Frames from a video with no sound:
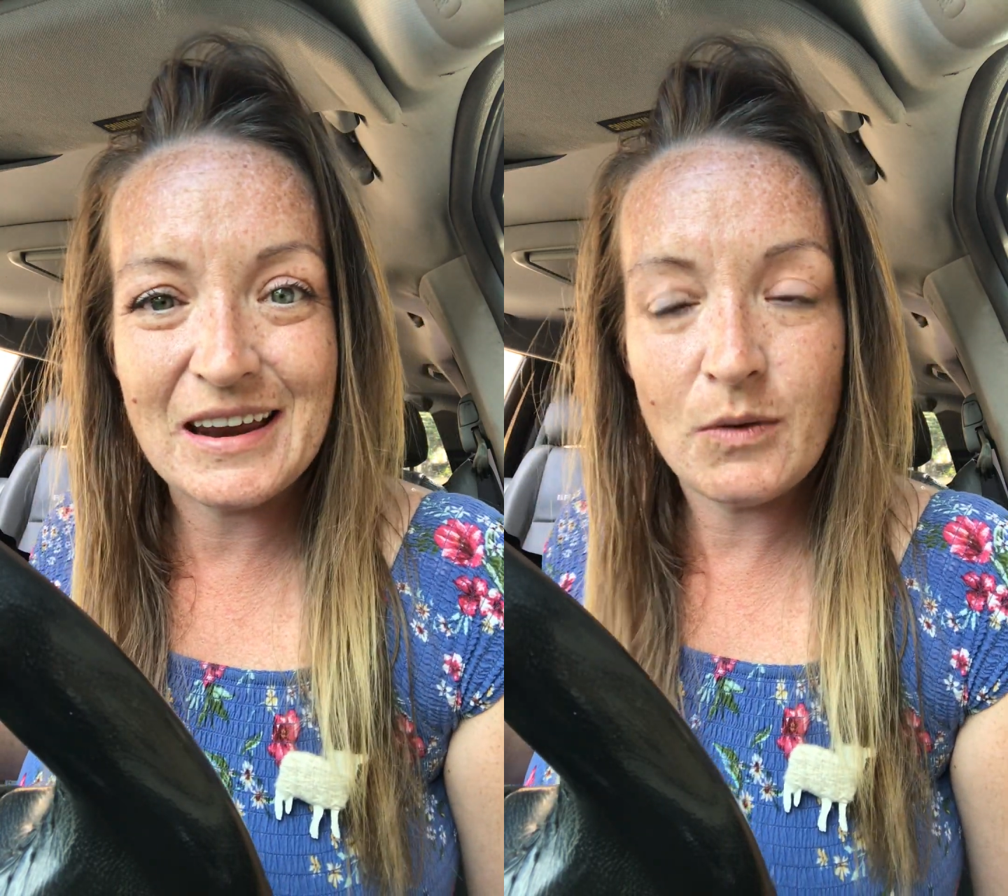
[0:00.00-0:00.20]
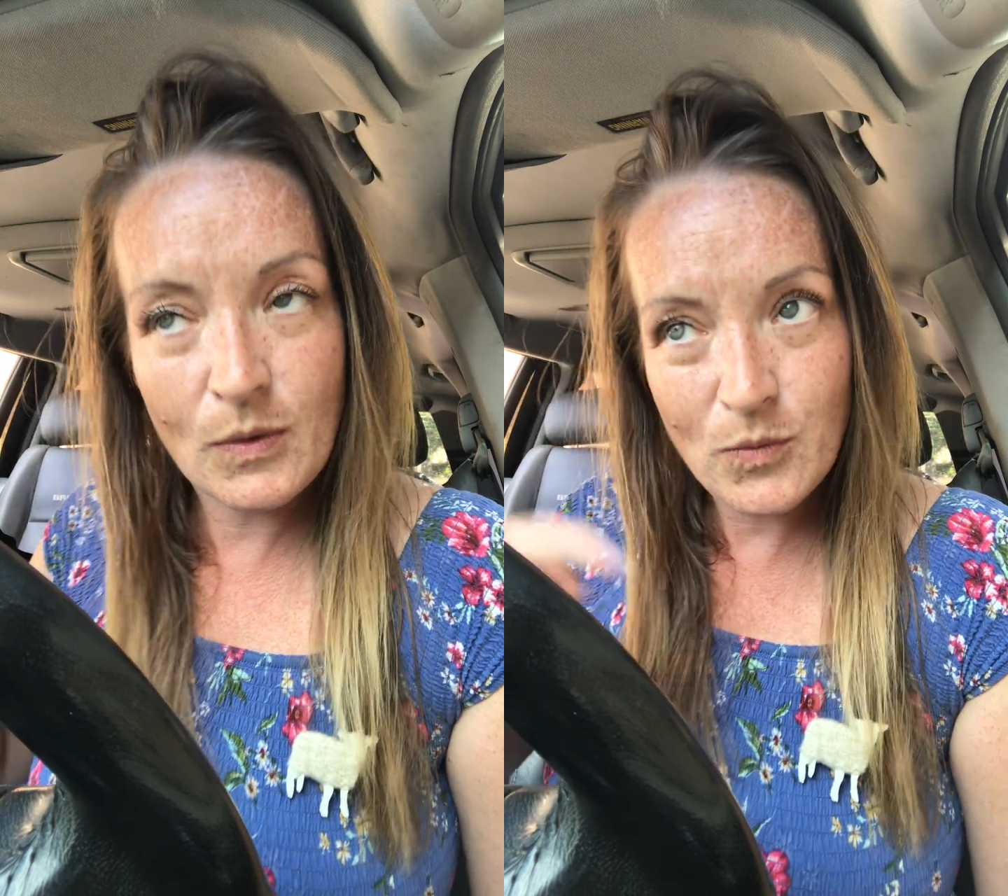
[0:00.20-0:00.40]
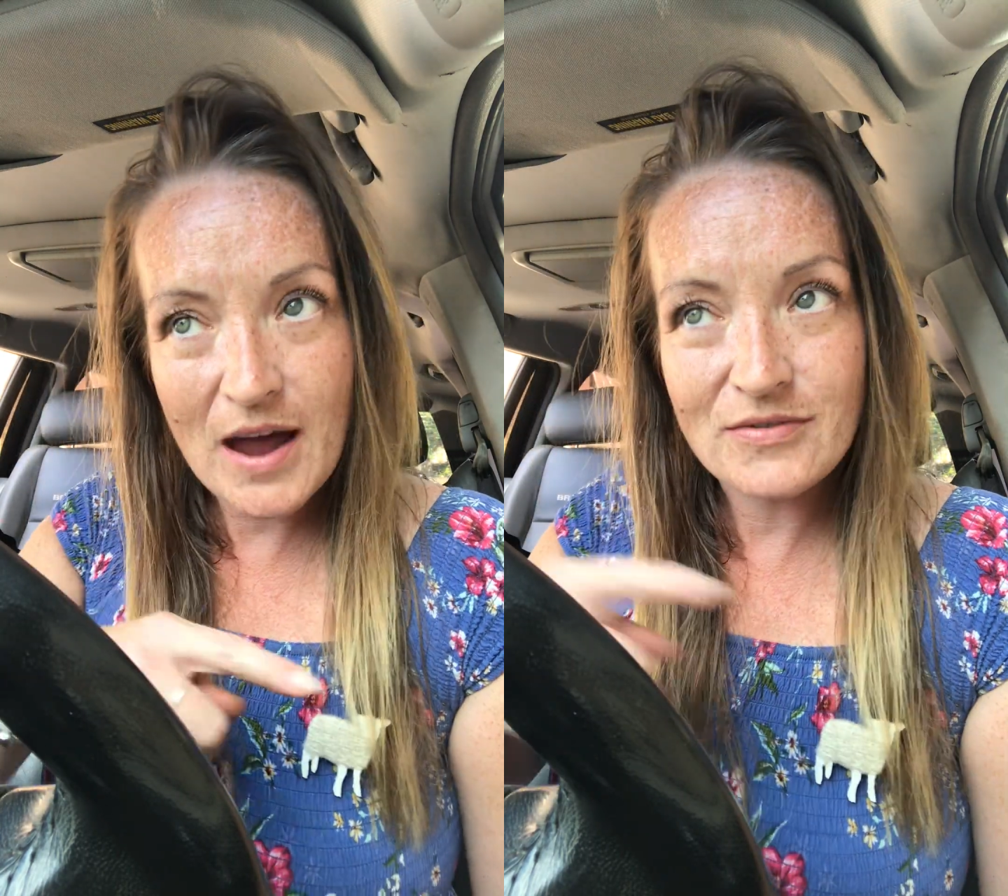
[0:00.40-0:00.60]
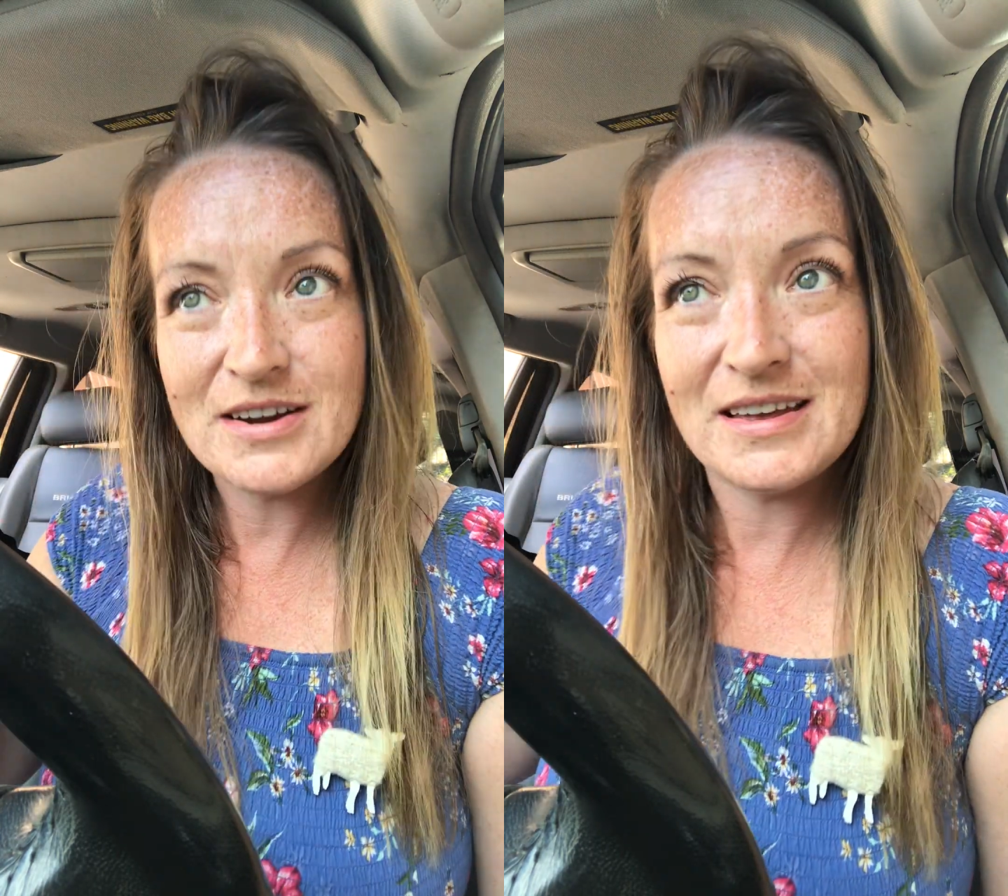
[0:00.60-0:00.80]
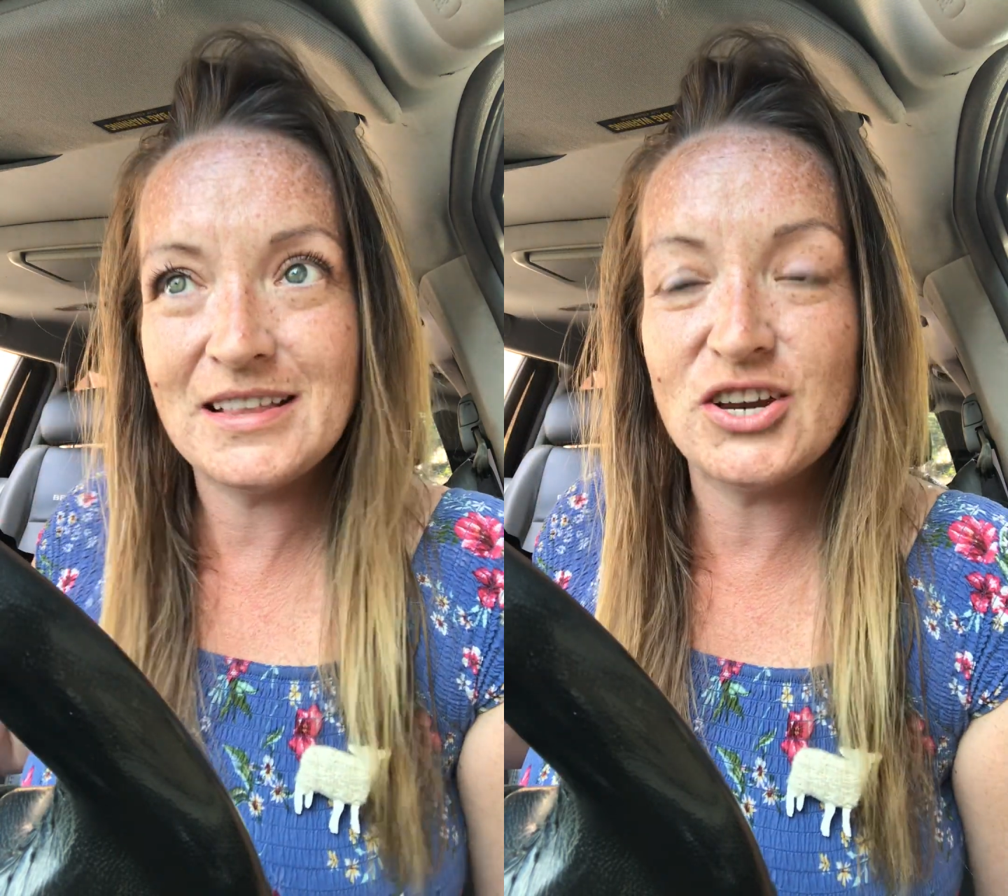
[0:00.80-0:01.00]
It,
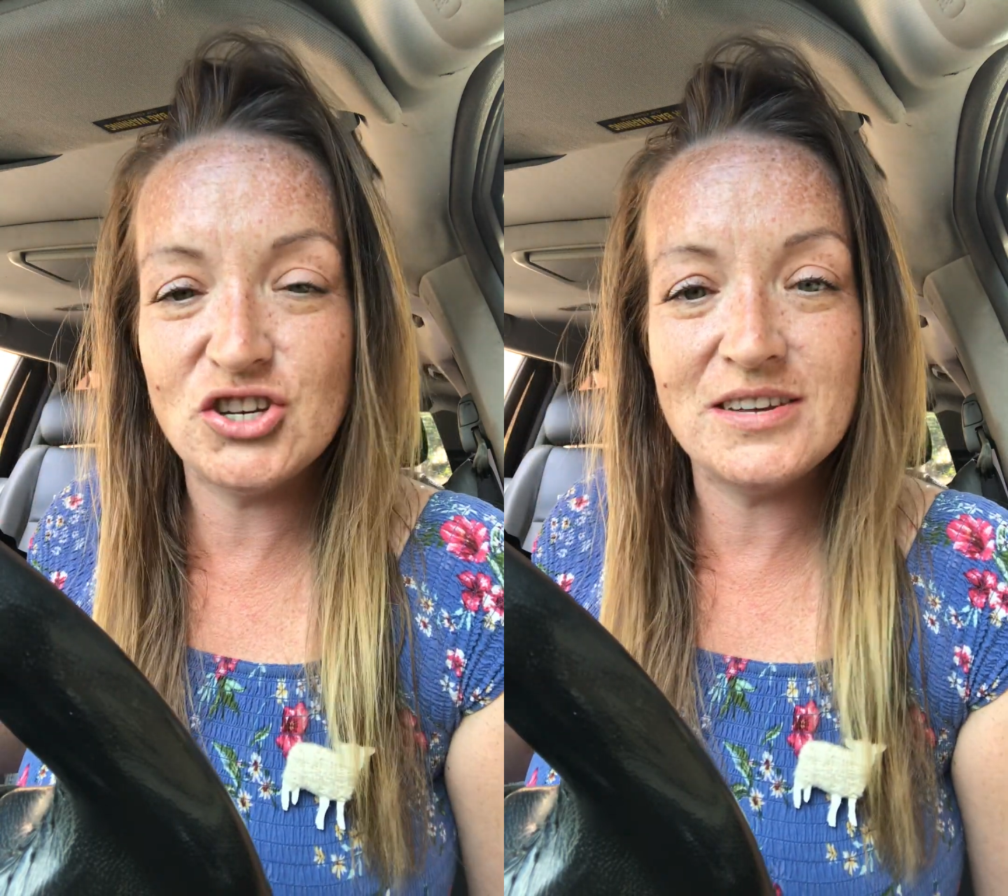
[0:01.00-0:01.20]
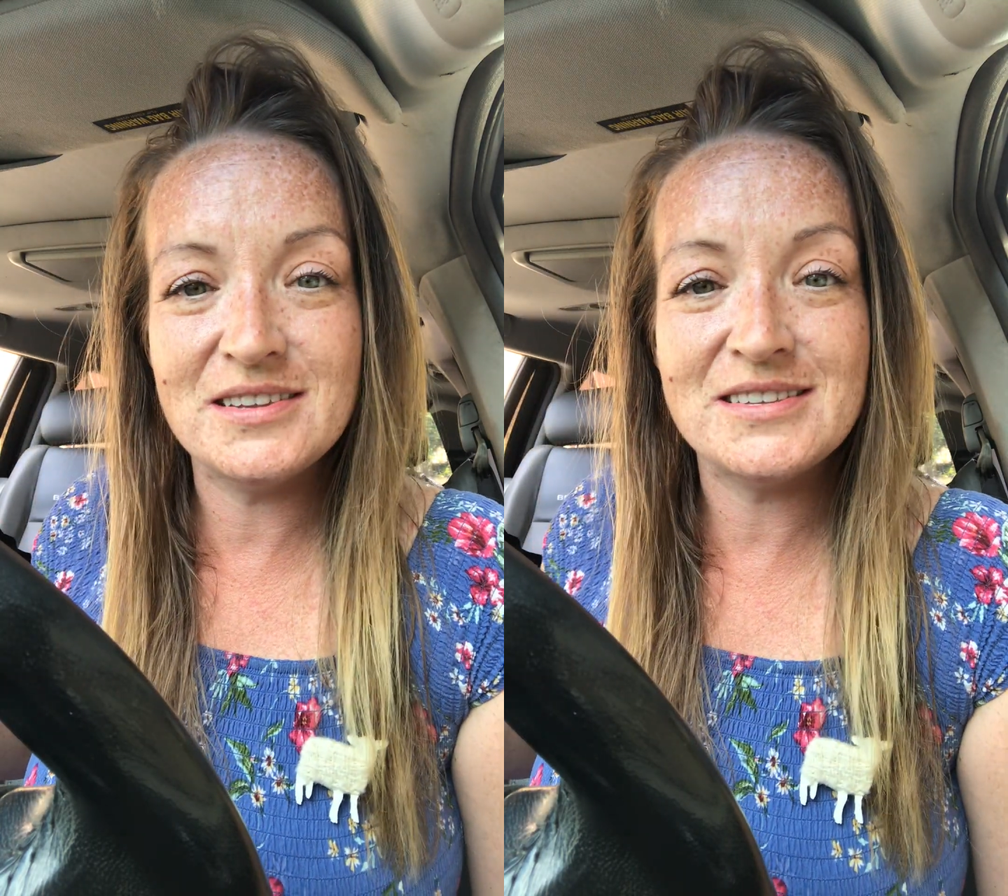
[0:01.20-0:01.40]
everything that Jesus